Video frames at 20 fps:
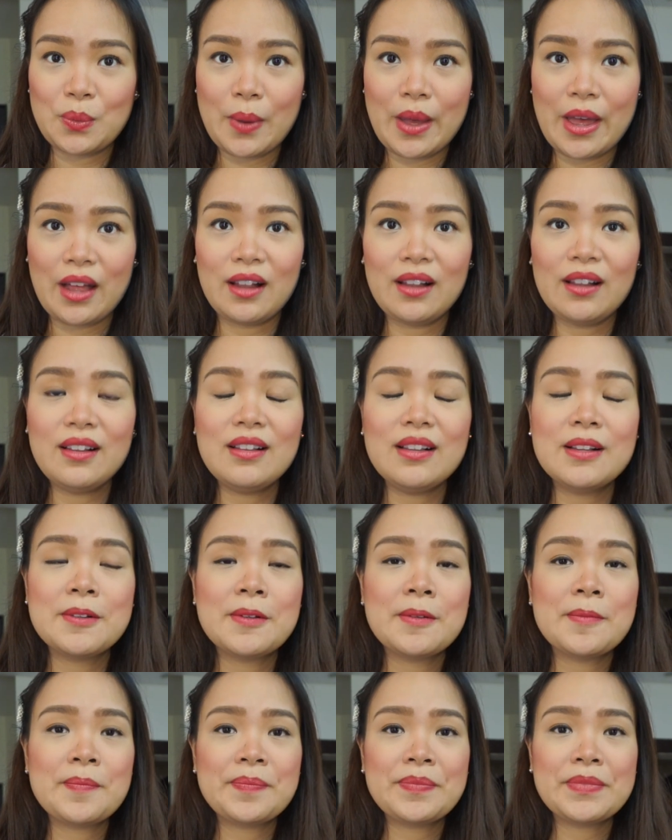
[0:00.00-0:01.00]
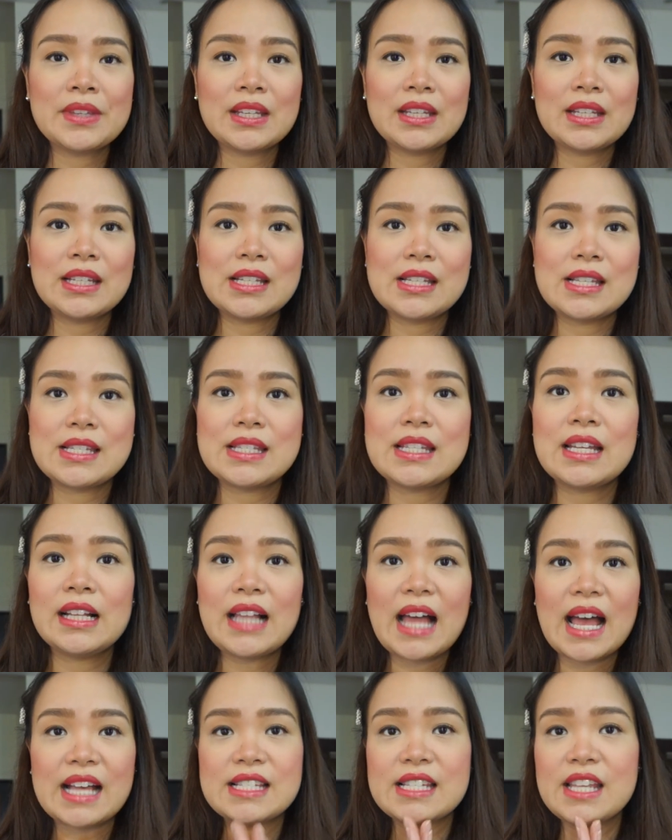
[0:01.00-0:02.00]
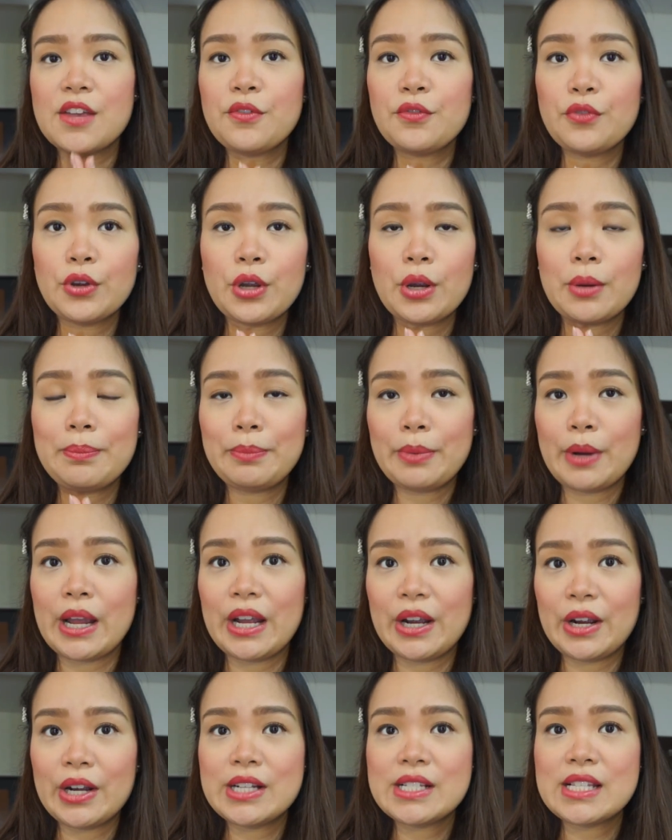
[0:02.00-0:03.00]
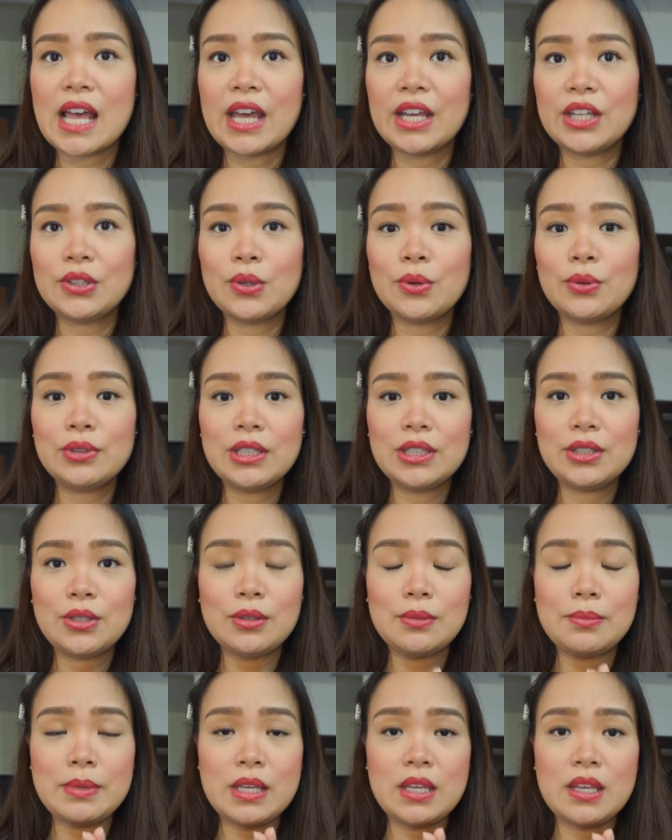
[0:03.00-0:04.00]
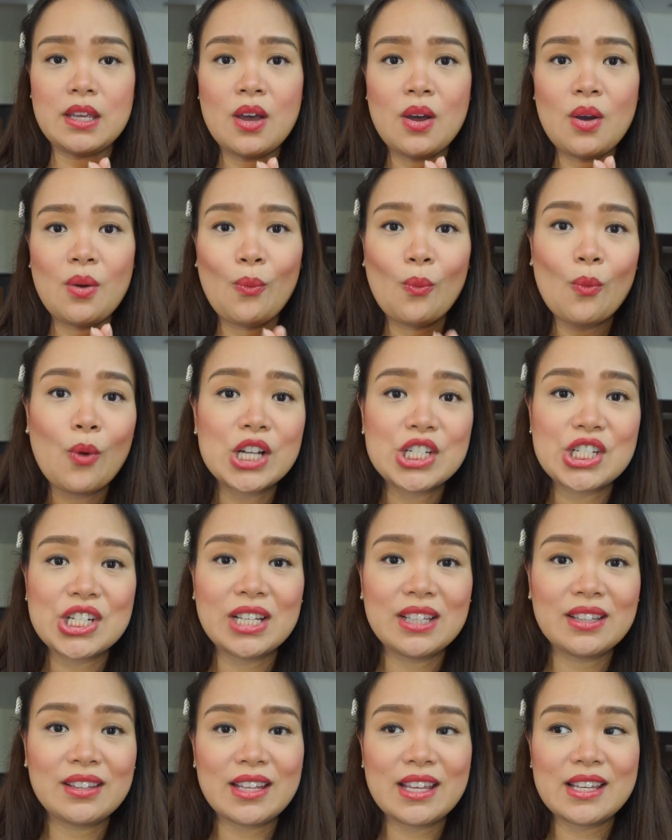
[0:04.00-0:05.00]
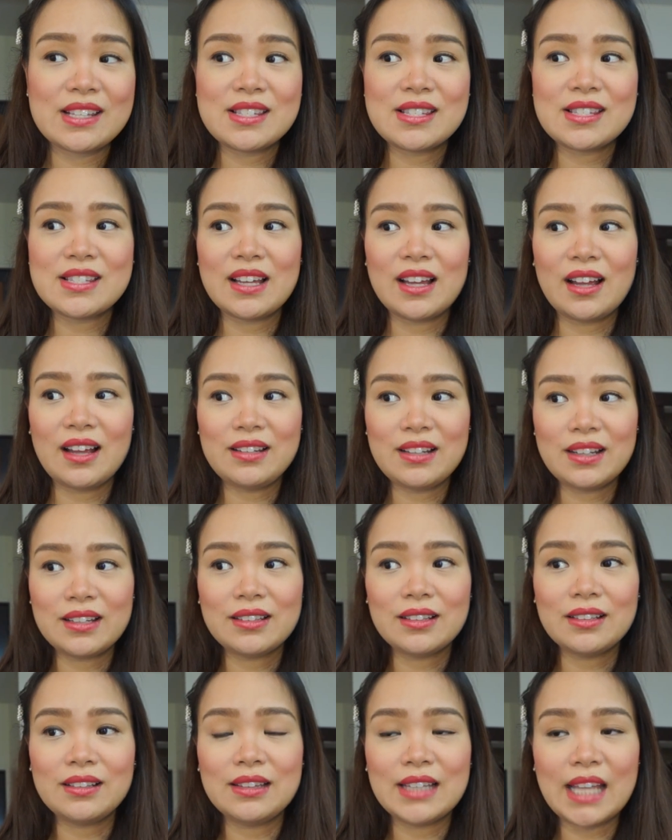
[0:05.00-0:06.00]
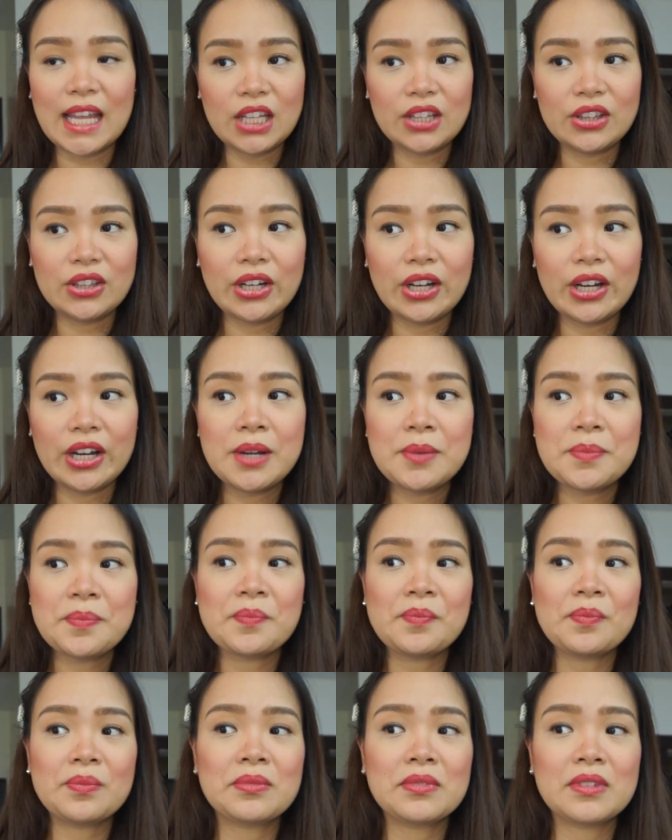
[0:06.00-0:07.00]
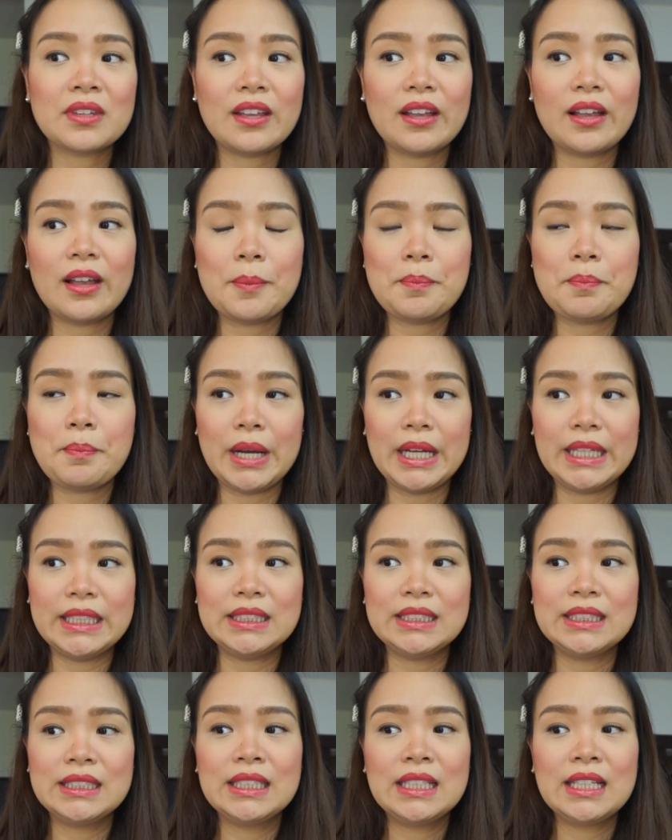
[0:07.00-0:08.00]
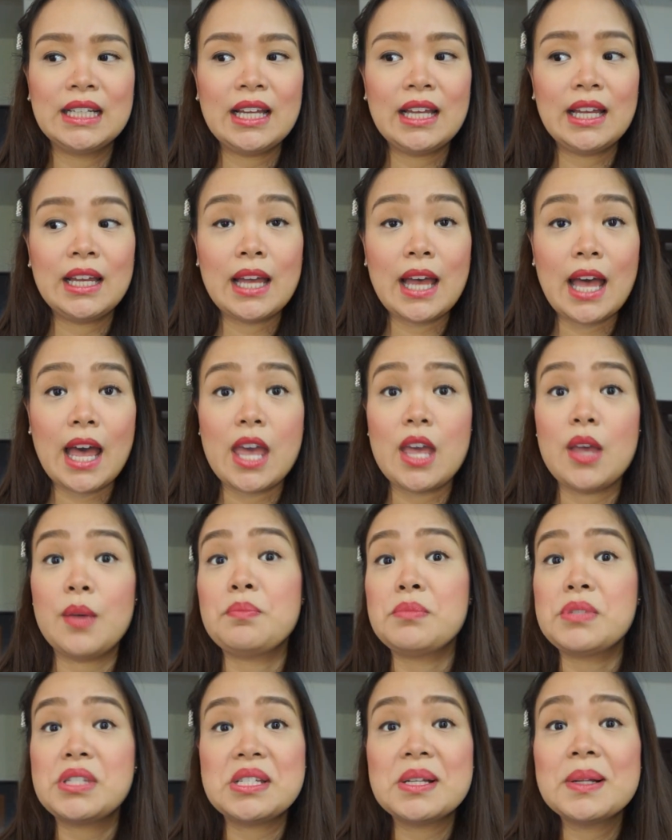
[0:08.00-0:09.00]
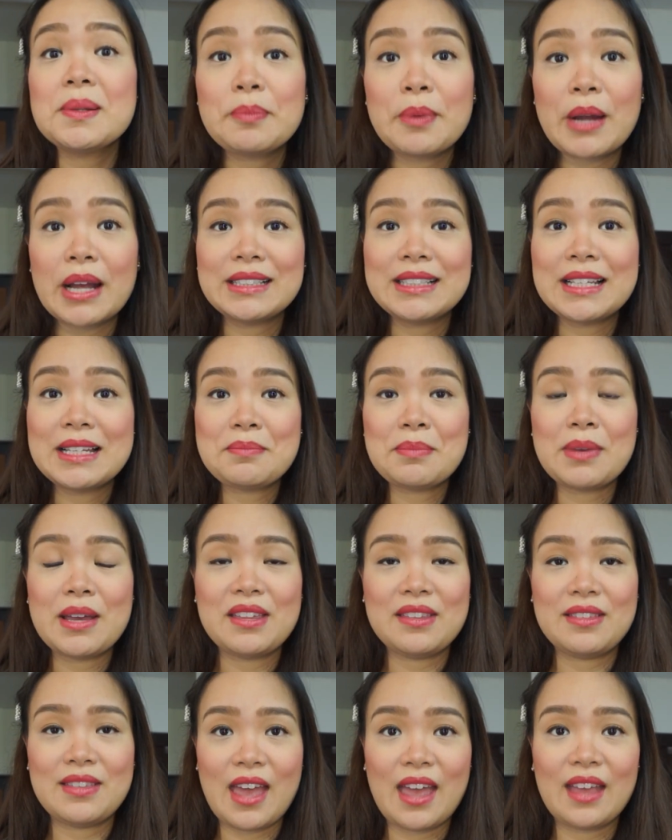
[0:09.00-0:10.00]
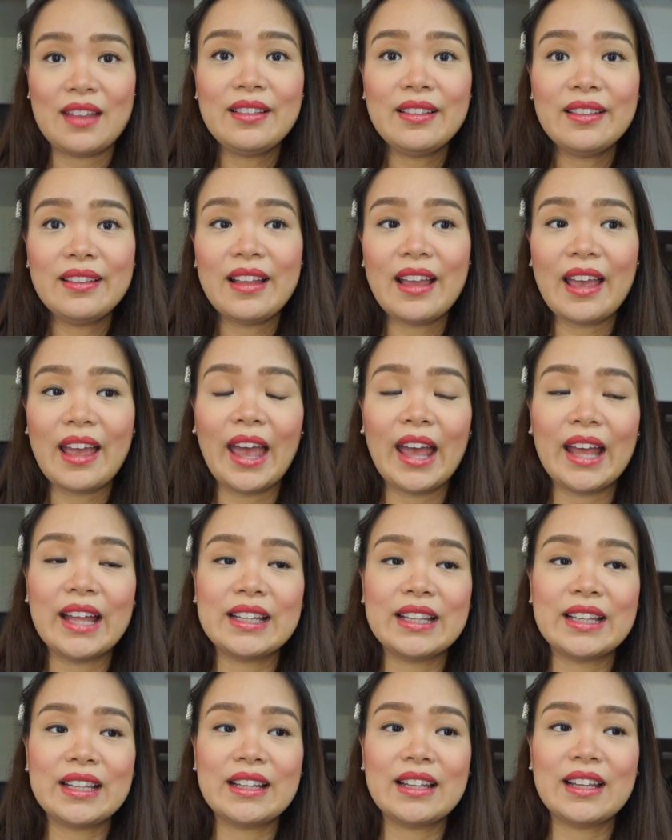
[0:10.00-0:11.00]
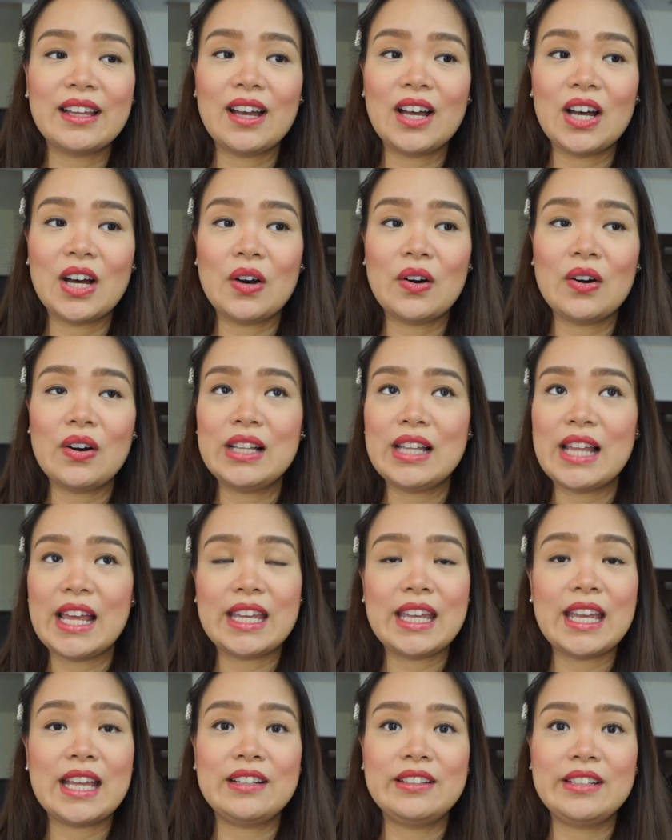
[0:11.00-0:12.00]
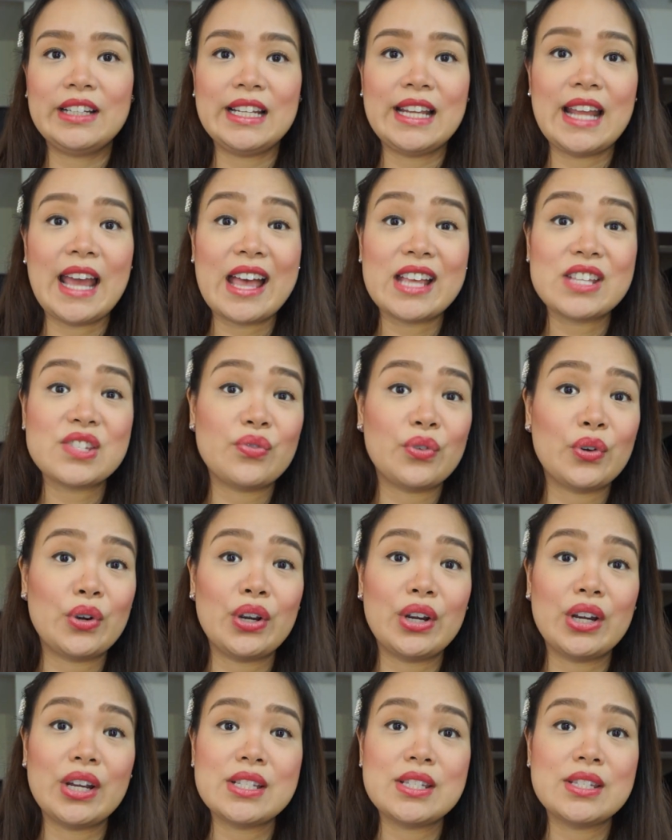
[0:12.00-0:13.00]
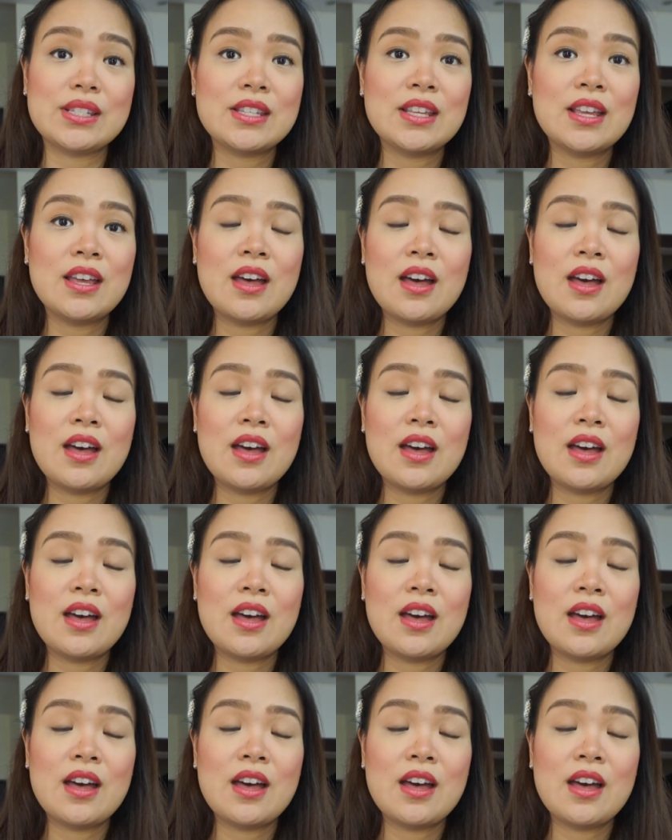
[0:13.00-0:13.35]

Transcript: well. Still asking for your prayers. I know that you'll be watching this a little later, but I'm still pregnant by then, and all I can really ask for is